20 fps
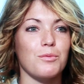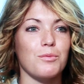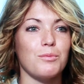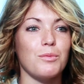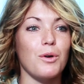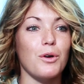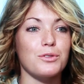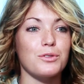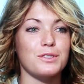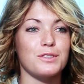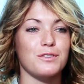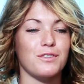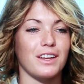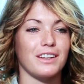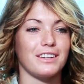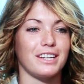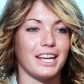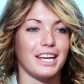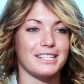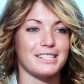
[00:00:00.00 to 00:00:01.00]
most
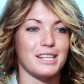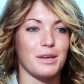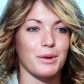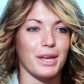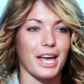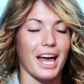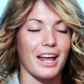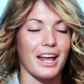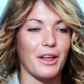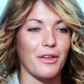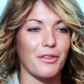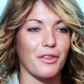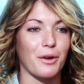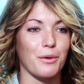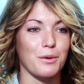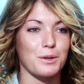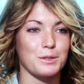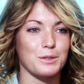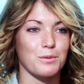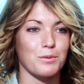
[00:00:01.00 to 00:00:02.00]
fun days that we had out
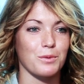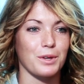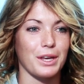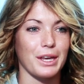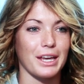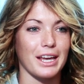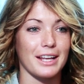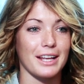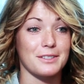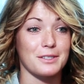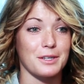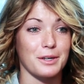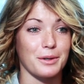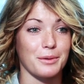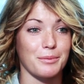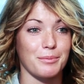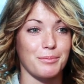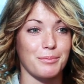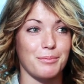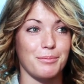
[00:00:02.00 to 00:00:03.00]
there was when we got
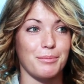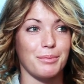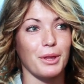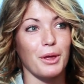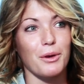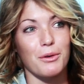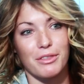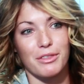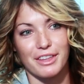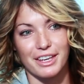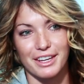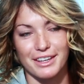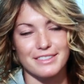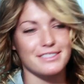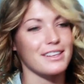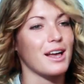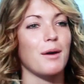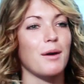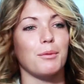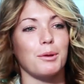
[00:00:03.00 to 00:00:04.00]
to blow
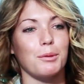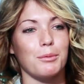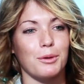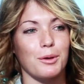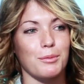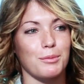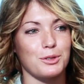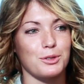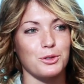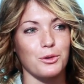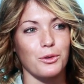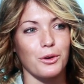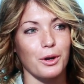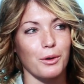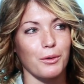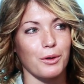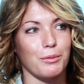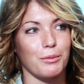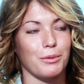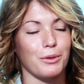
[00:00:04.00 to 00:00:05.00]
things up. We blew up a
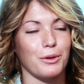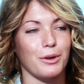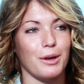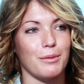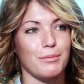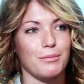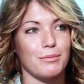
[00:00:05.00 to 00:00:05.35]
door, we blew up